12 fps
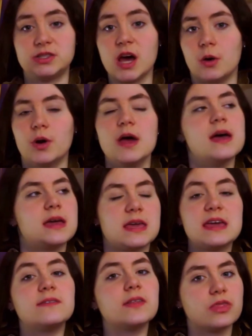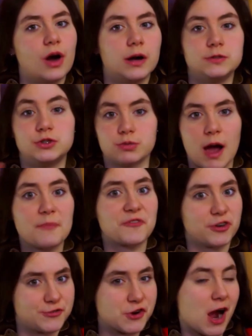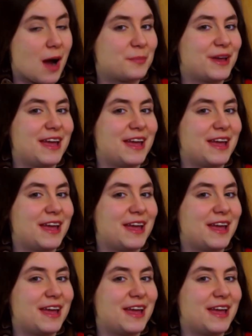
So, even though drop for drop